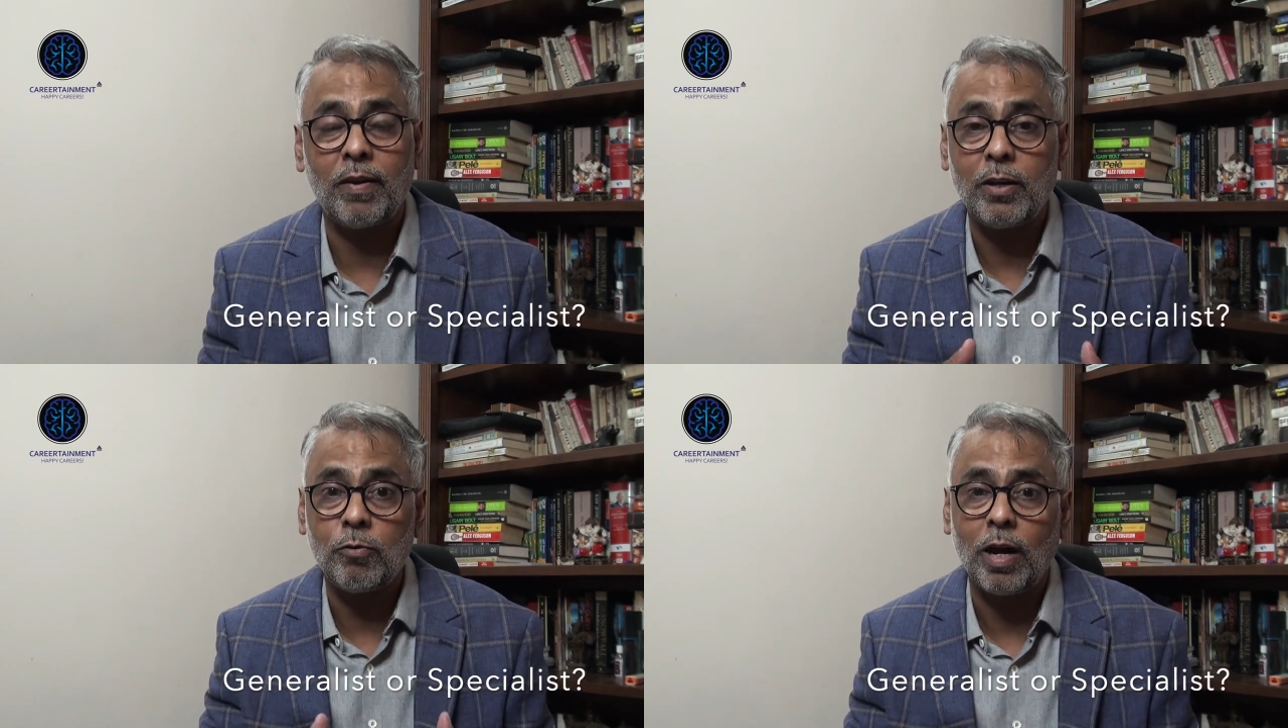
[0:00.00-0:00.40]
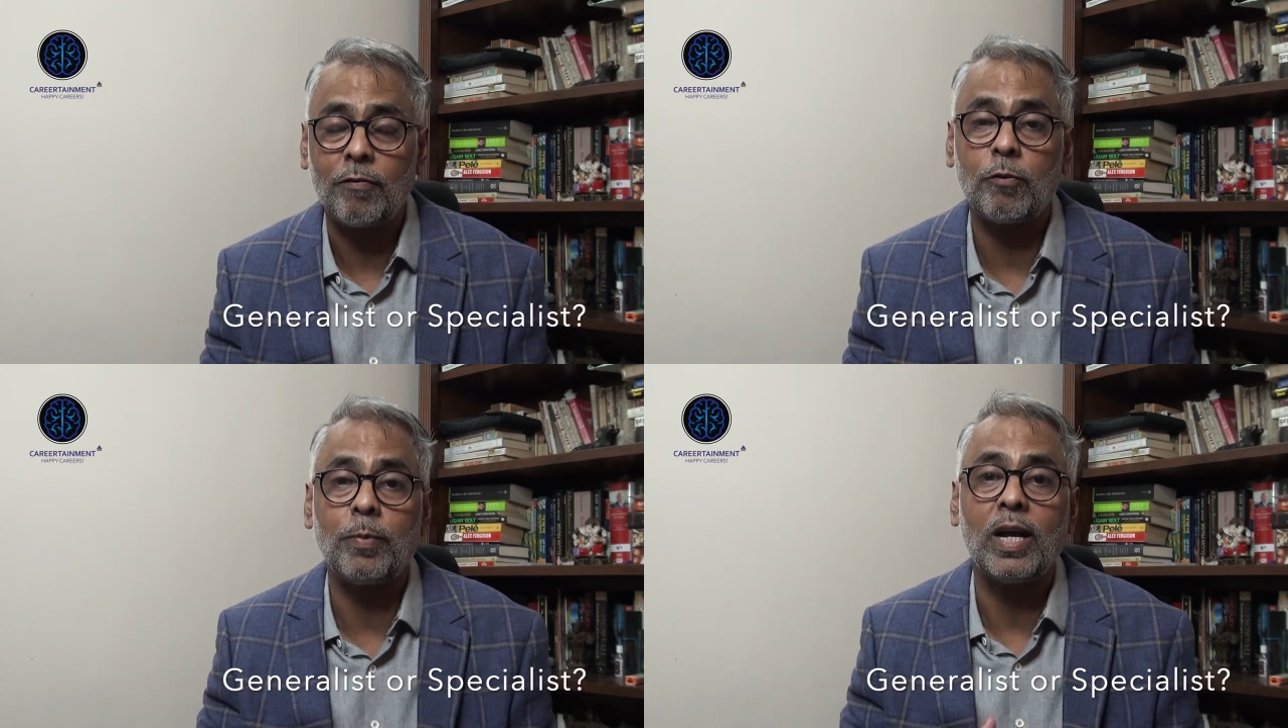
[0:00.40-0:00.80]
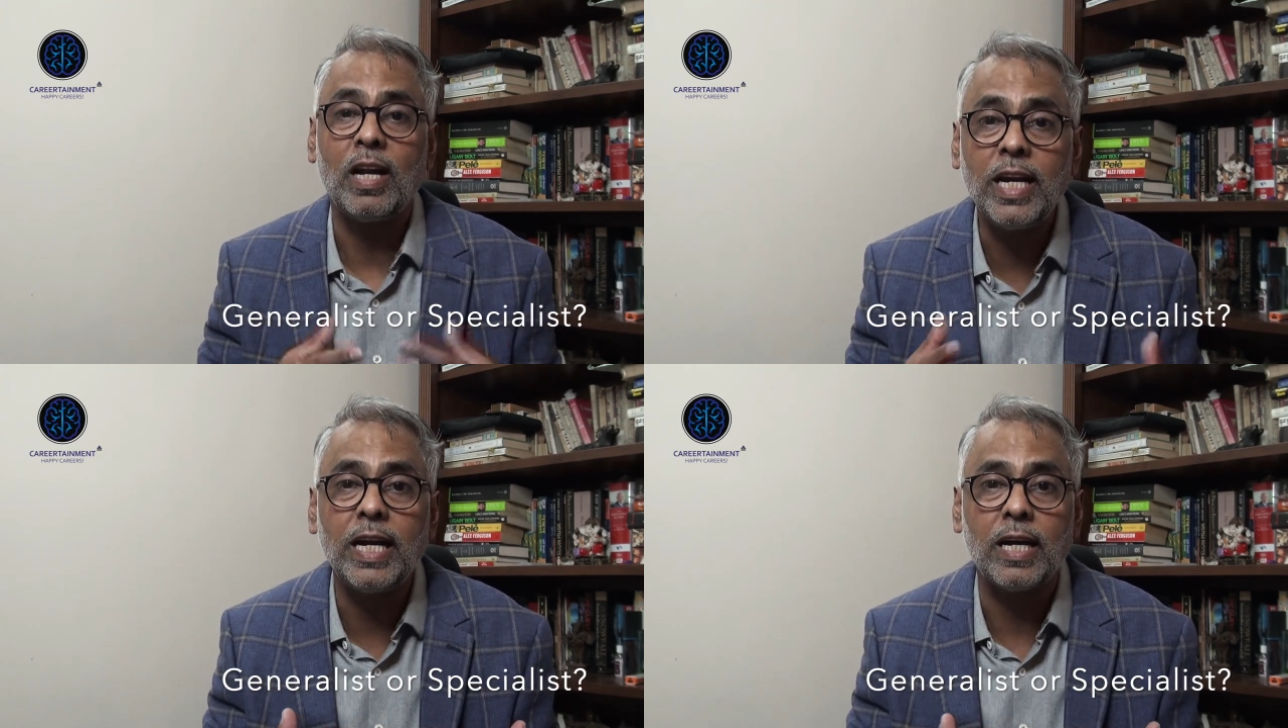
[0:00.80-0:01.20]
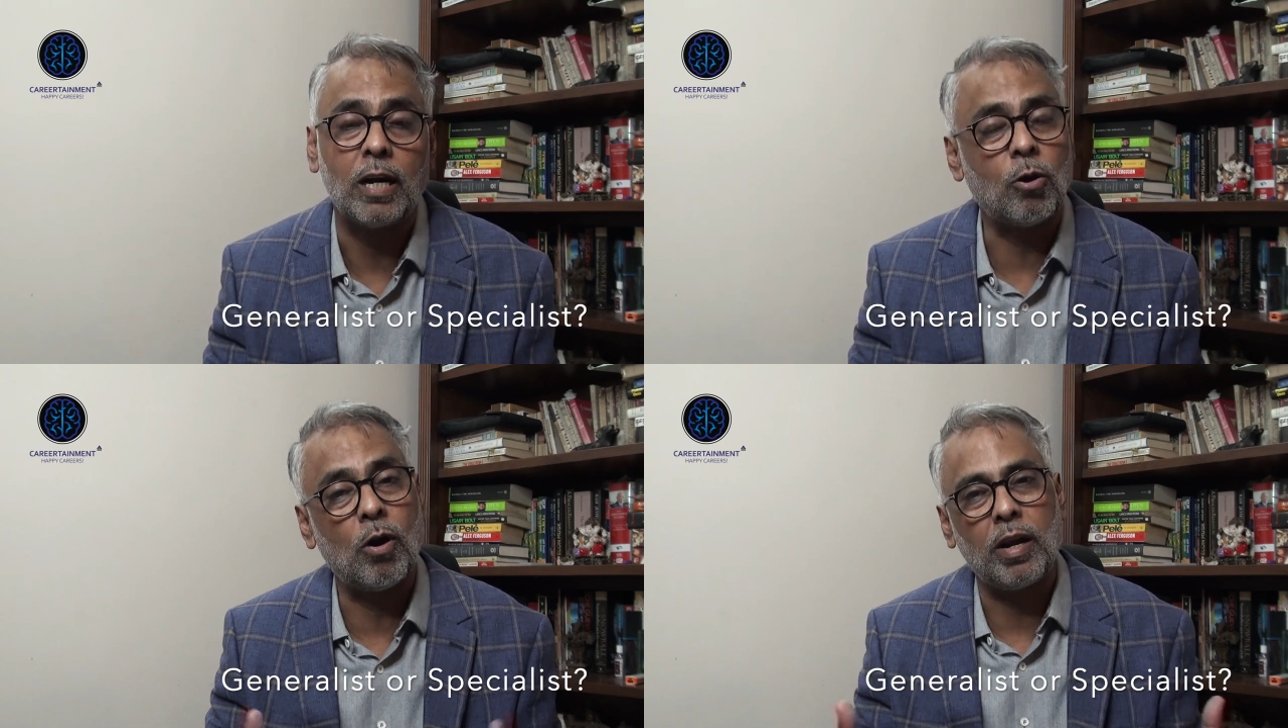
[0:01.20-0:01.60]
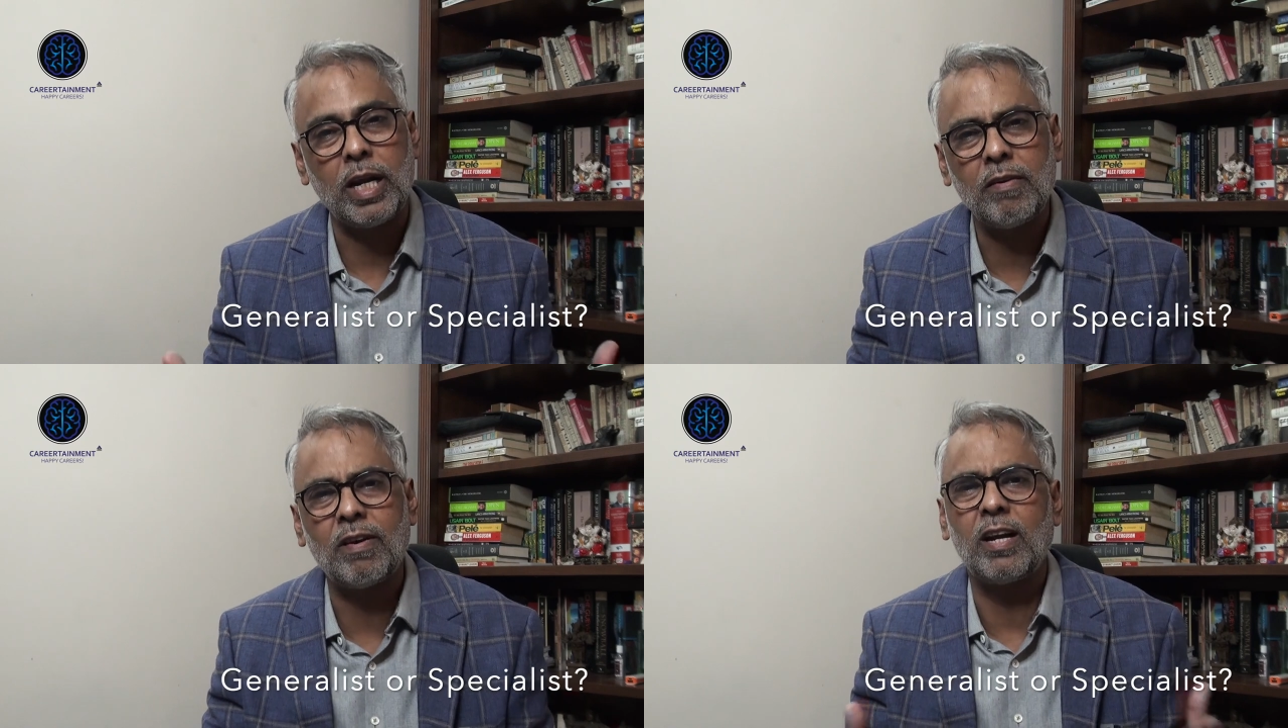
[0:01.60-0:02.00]
when you have to be a leader or
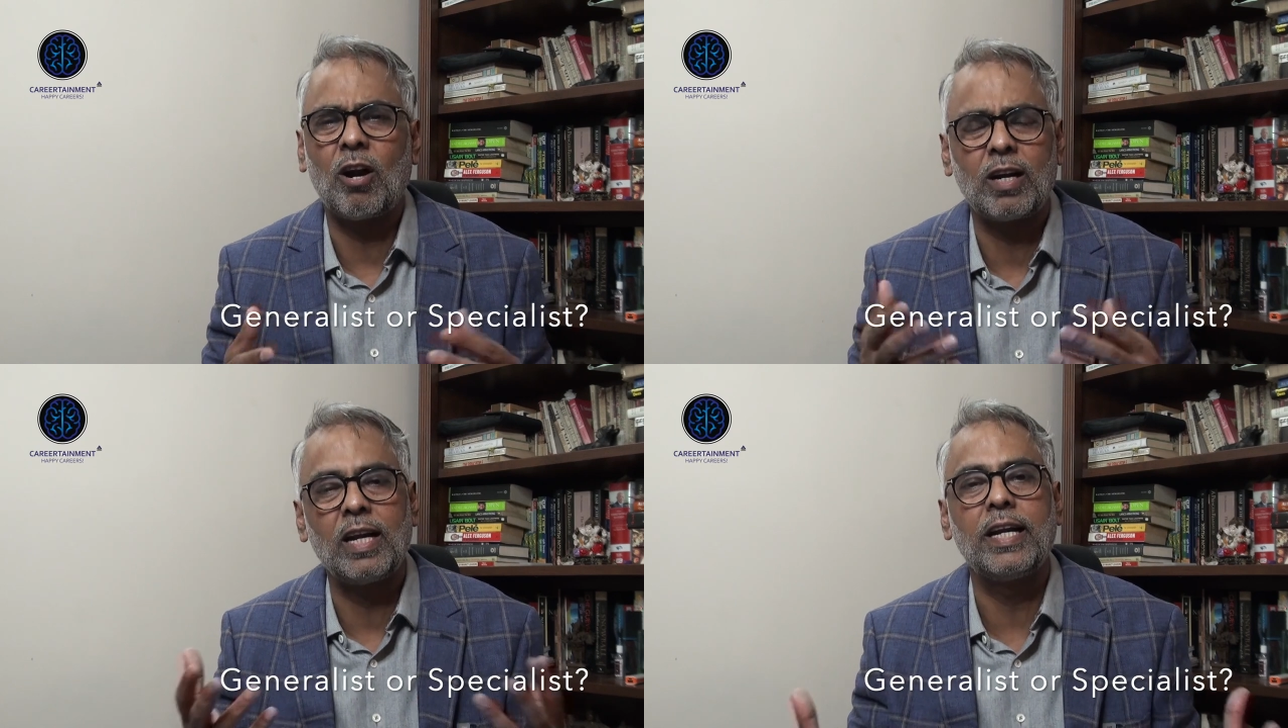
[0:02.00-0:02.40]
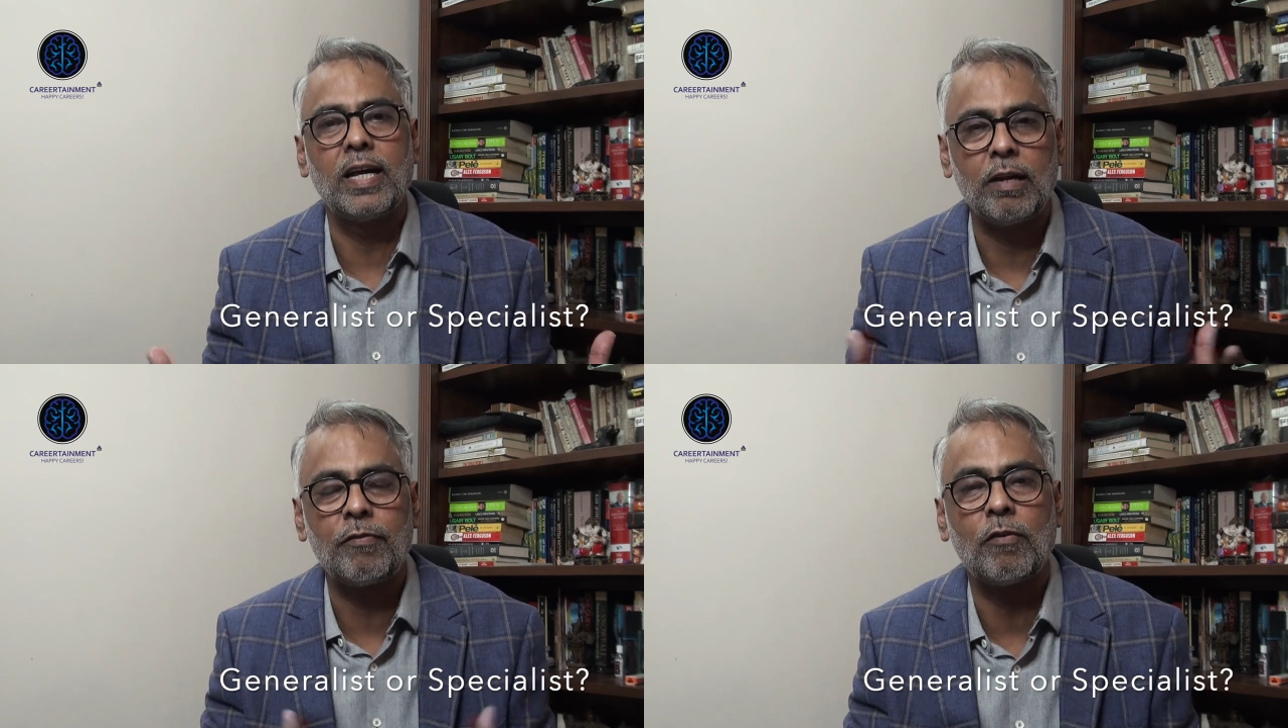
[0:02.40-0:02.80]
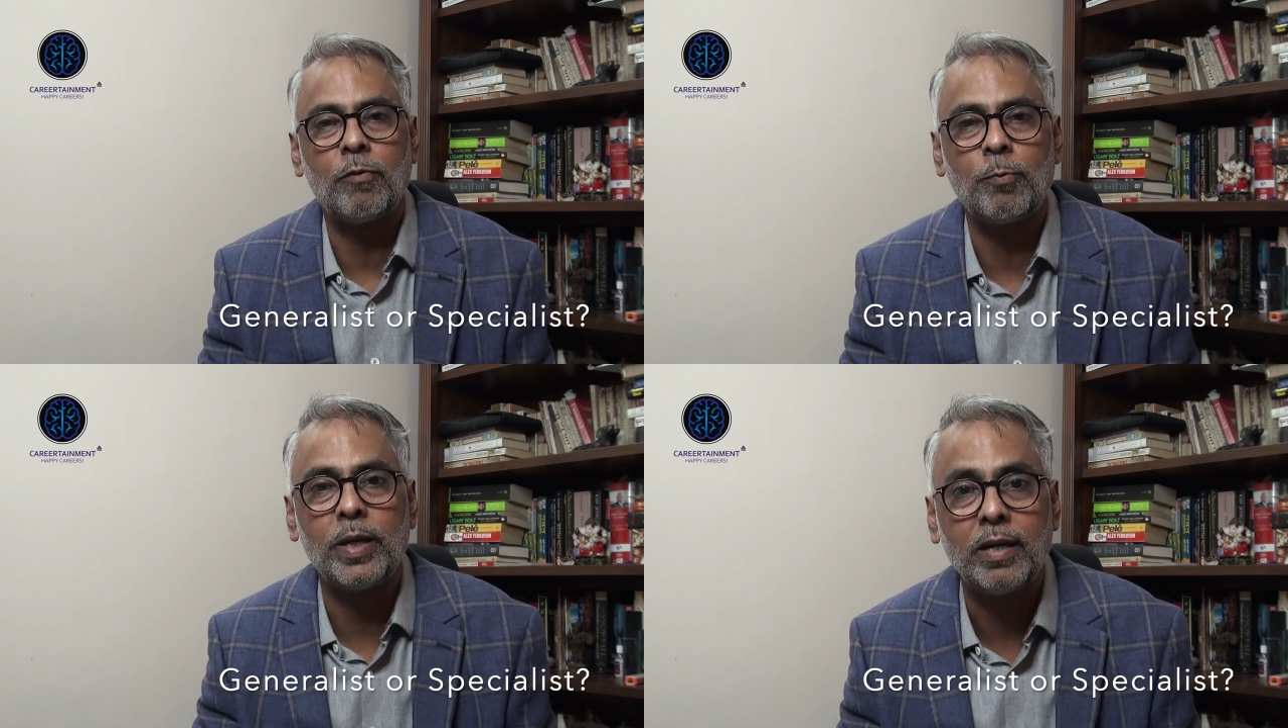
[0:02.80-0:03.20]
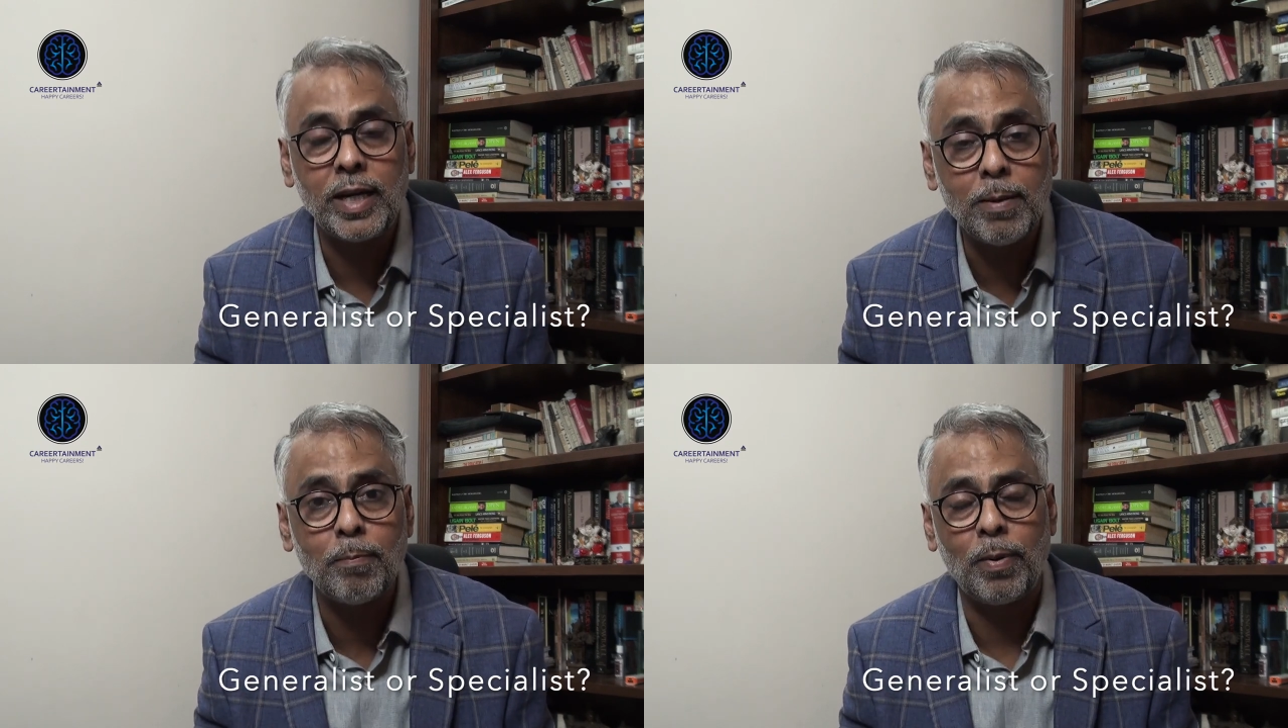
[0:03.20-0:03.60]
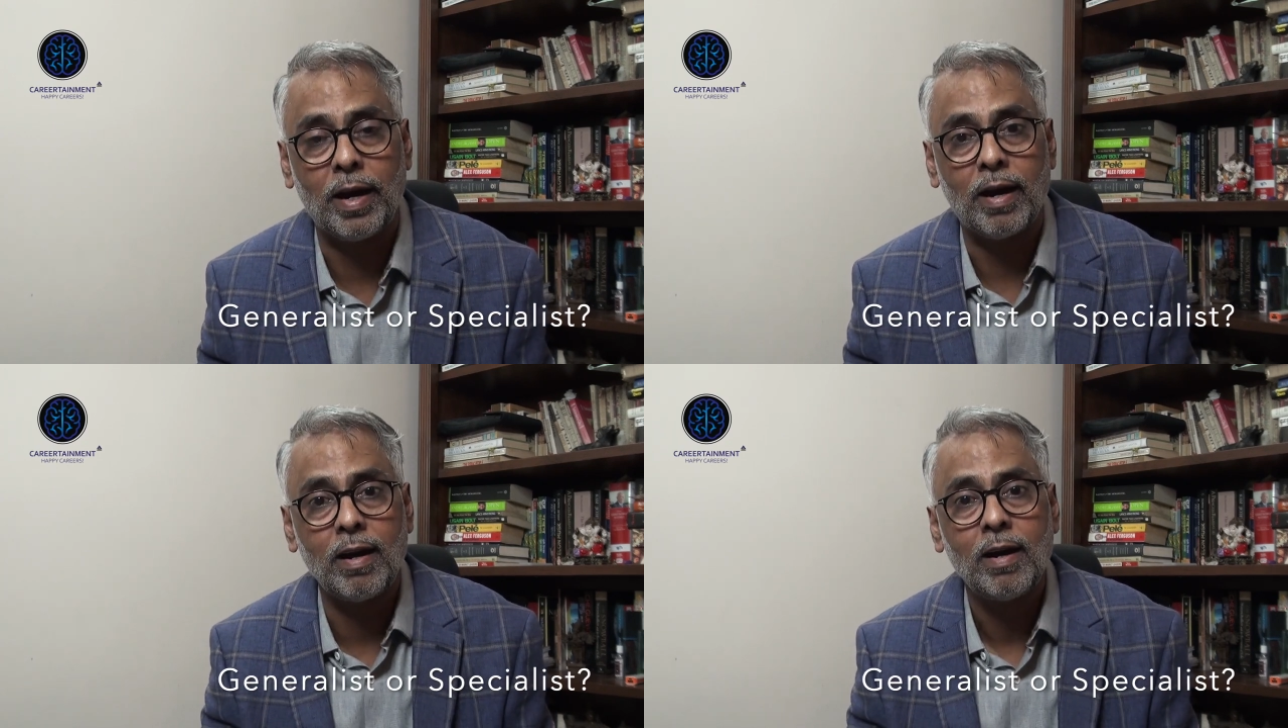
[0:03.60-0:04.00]
even not a leader, if you have to be a team
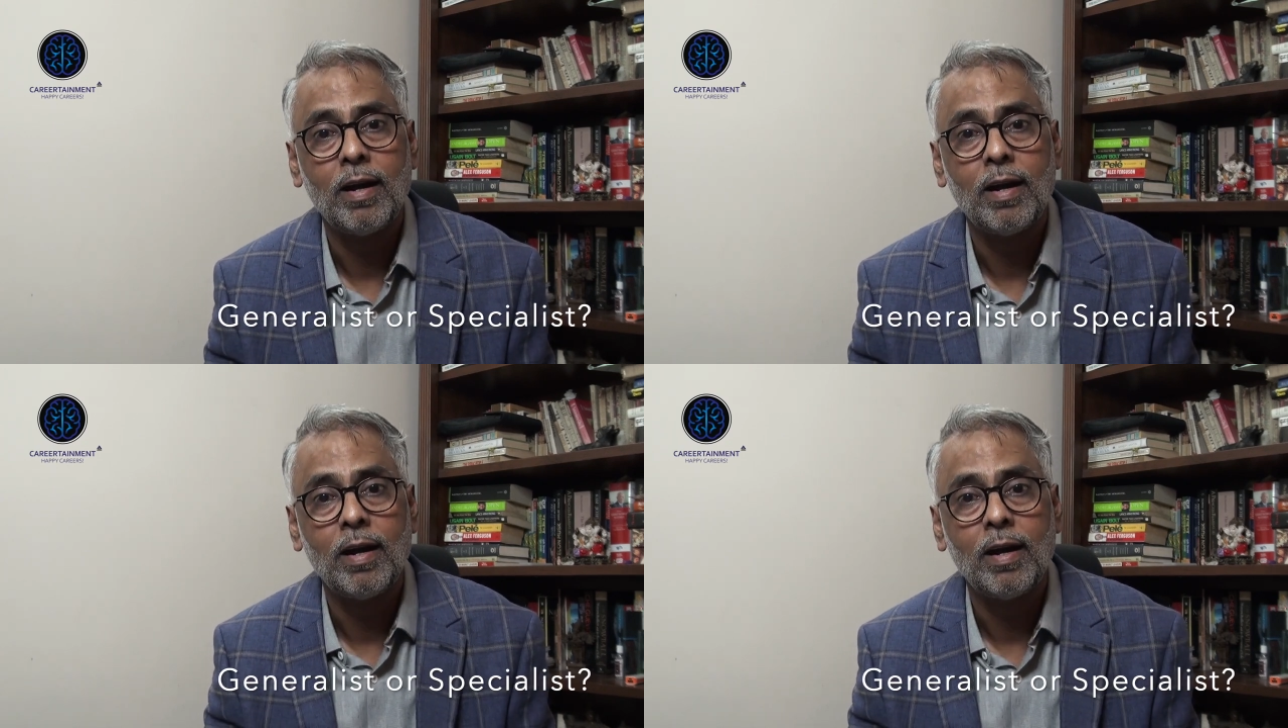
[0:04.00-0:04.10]
player,